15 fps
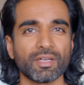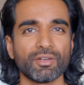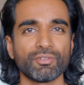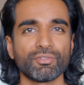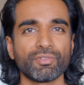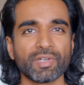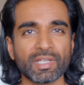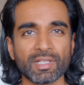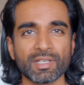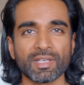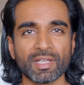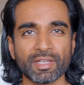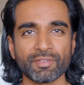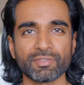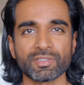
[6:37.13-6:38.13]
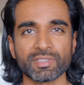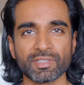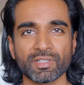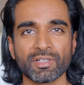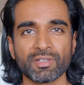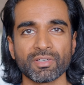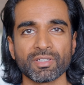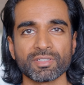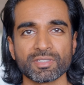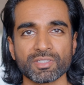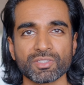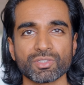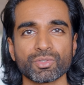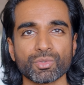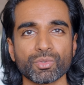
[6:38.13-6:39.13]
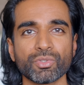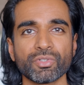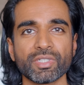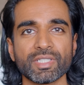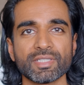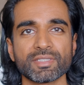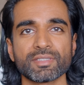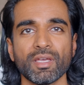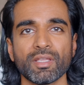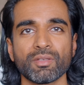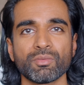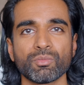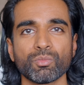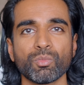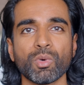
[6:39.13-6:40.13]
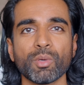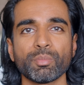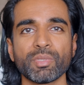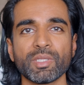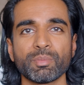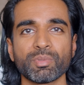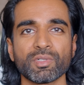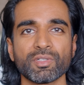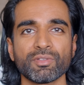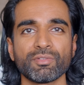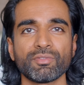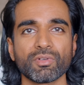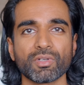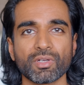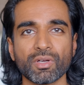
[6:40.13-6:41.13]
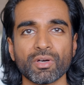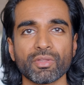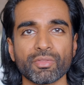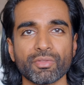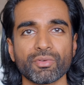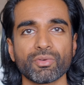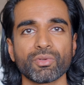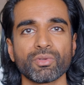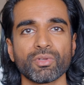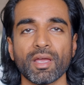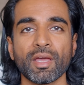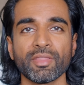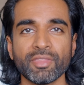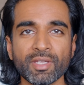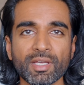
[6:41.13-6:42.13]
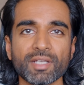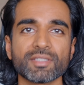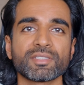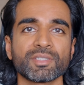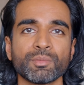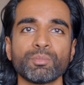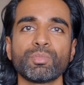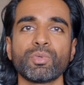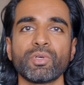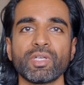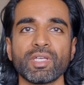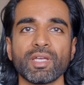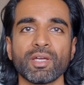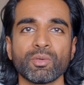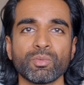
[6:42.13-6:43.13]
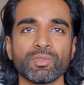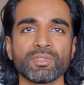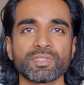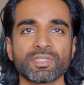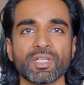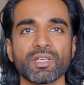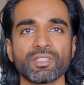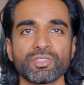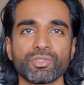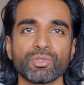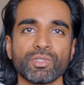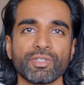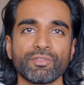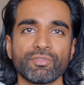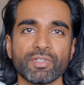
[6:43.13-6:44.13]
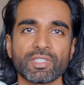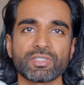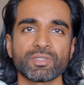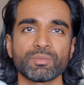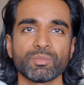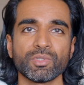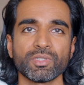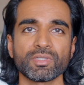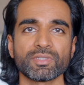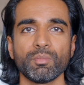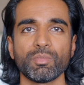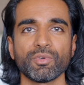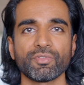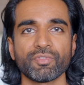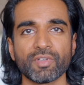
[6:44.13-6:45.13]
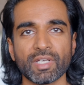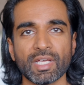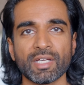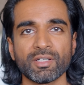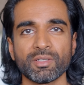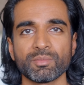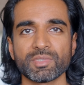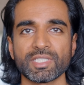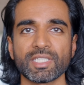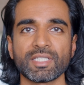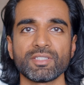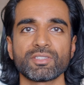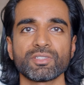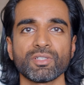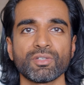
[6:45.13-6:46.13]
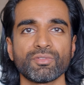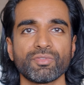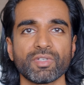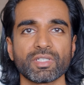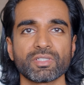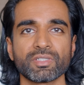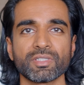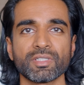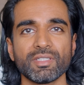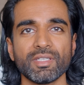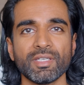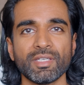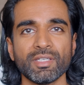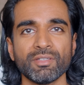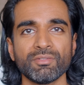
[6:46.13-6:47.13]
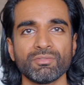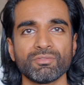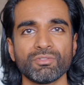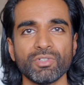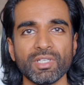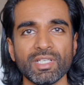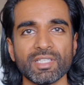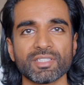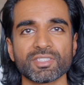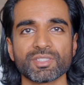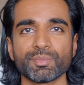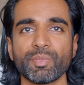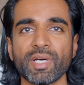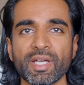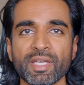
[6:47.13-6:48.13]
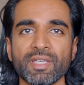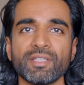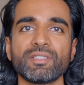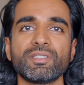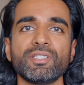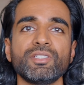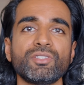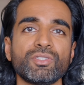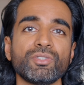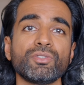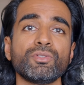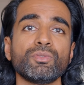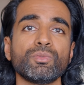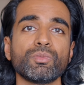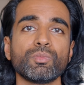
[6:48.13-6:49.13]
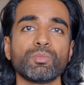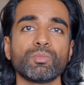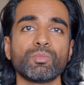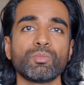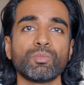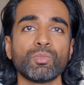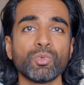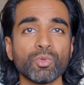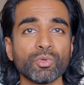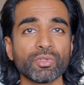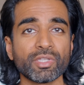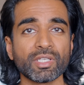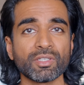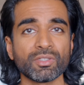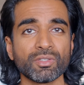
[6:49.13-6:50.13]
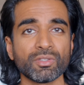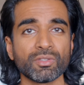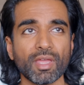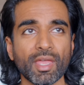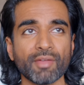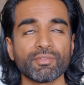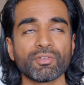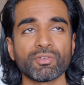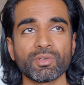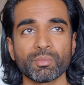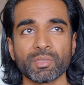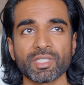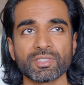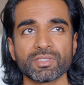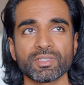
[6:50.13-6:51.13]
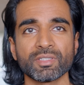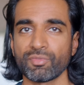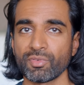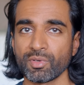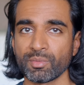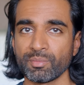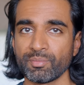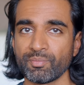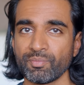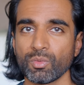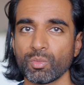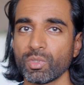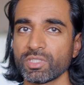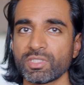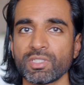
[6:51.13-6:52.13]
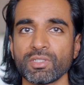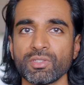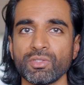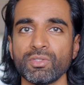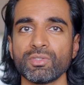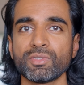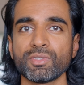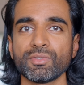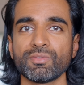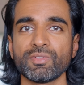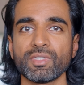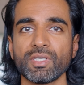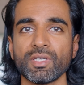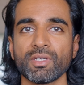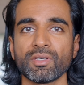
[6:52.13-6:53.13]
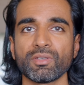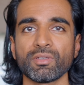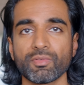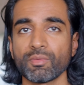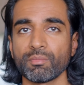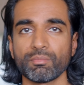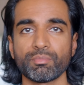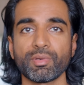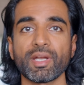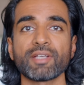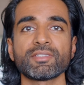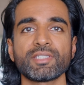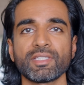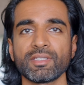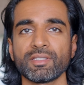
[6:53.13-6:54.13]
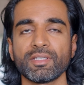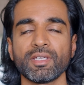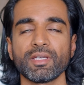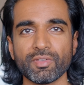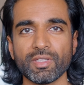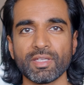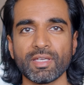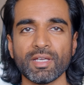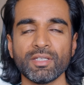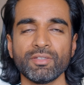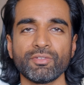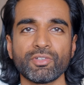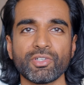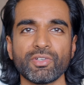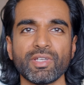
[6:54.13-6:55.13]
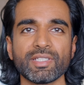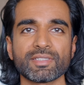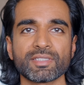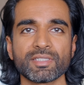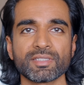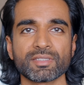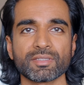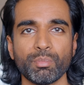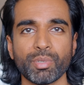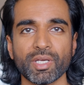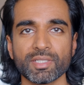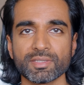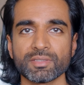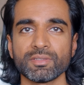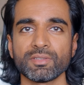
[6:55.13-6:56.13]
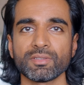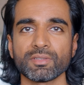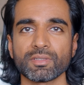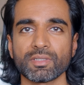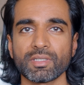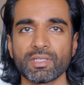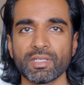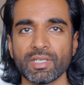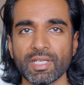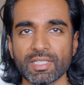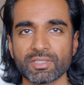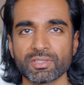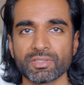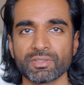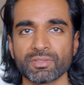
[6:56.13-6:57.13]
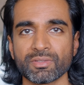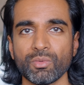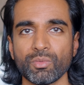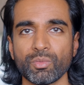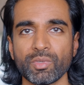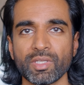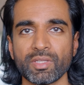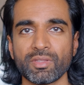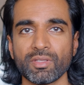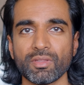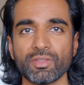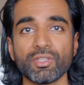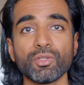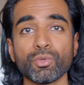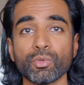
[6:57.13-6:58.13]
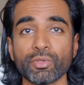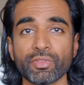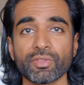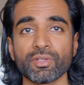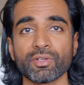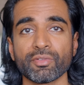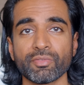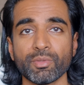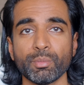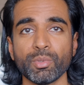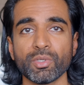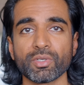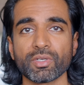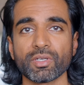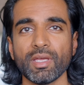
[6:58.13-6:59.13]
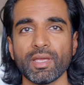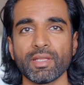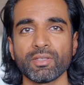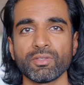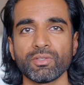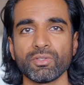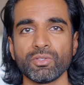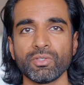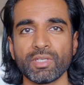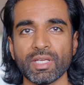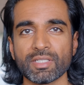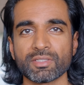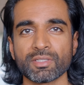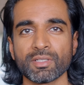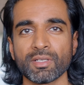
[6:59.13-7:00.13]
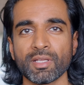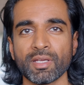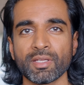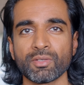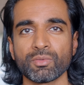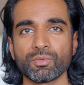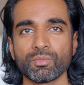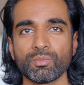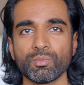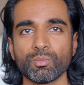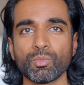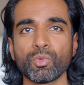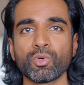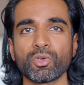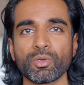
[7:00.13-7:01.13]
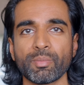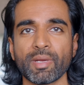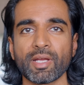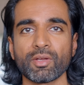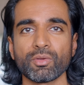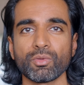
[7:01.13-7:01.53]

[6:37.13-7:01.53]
real life scenarios and stories and what people have gone through. I think at some point I will start enjoying fiction books, but for now I'm sticking to non-fiction. It can really inspire and teach you more than you'd ever imagine from watching a YouTube video, from browsing the net. It kind of creates this personal connection with the author of the book, and you get to learn more about